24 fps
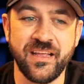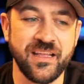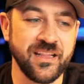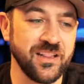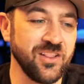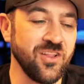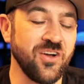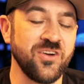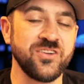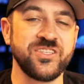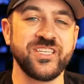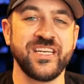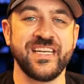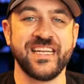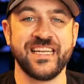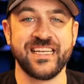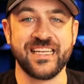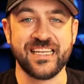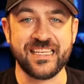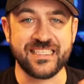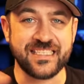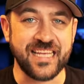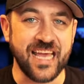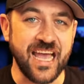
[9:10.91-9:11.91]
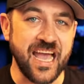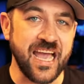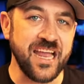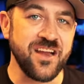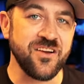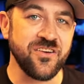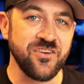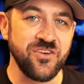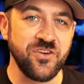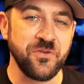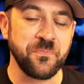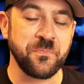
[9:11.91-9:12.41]
launching an
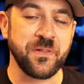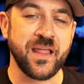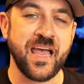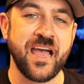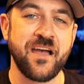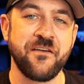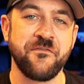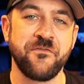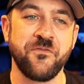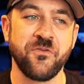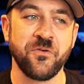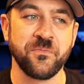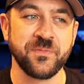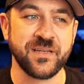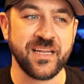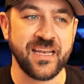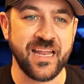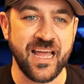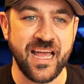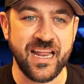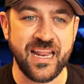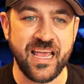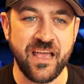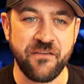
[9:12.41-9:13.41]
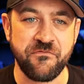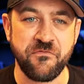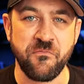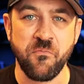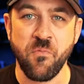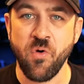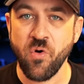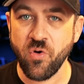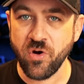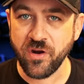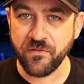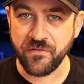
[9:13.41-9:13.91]
entire new platform to not have
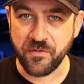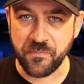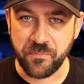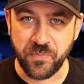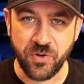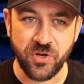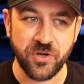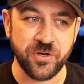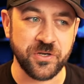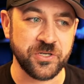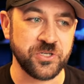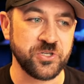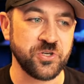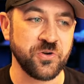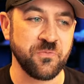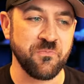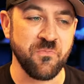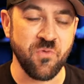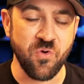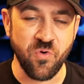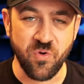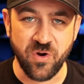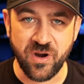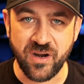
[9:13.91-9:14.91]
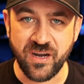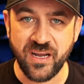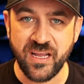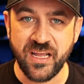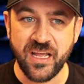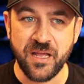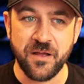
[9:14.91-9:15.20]
more of a push or more,